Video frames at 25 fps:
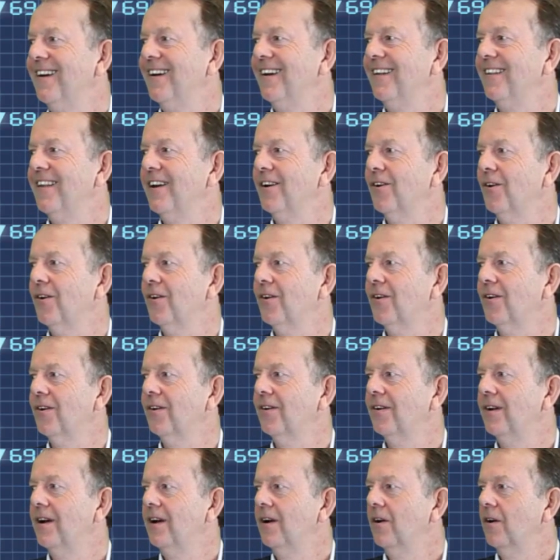And they
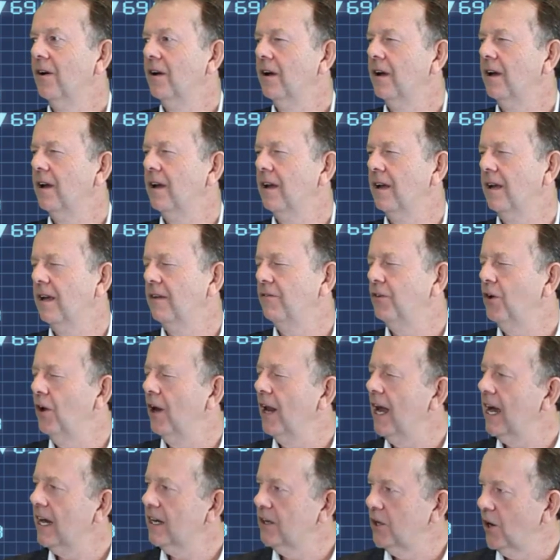are, if you
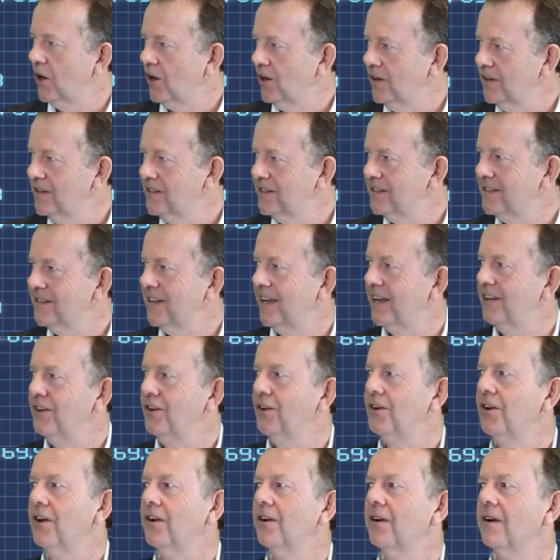like dogs and
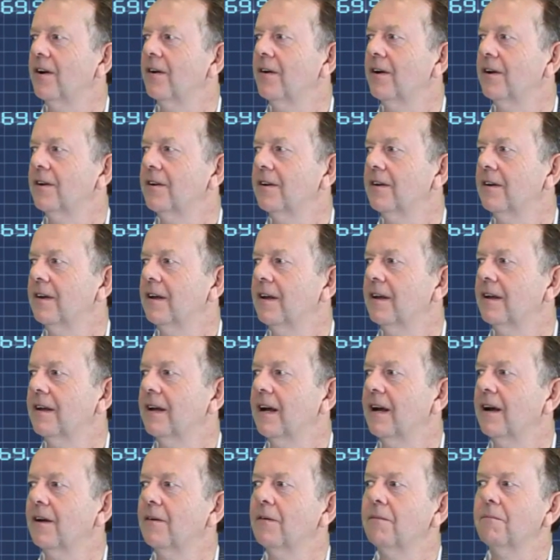you know
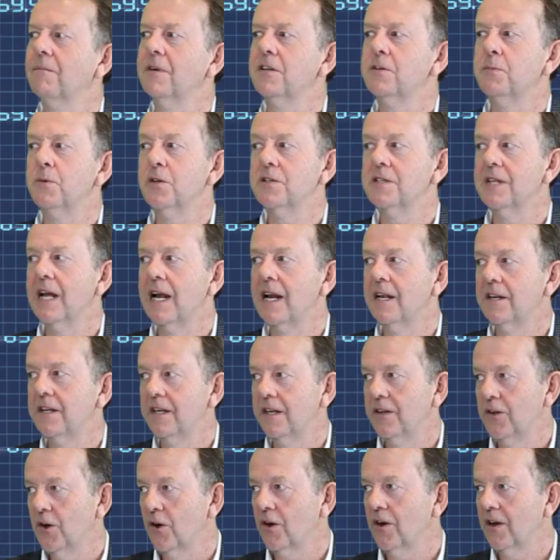how much
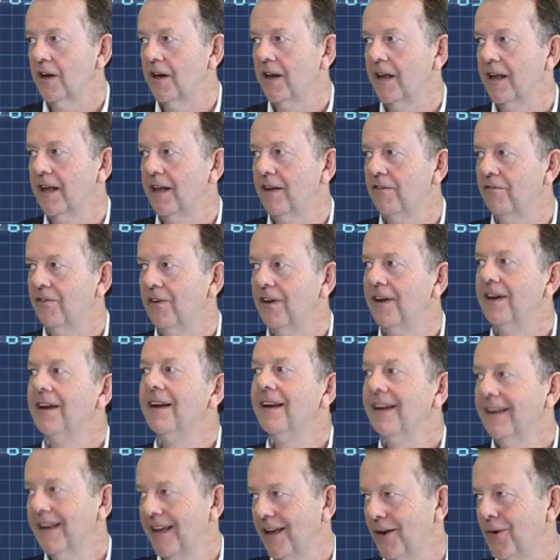personality a dog can have,
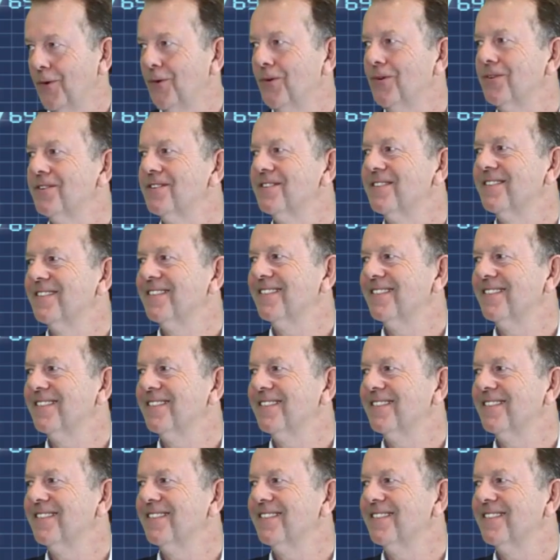get a horse.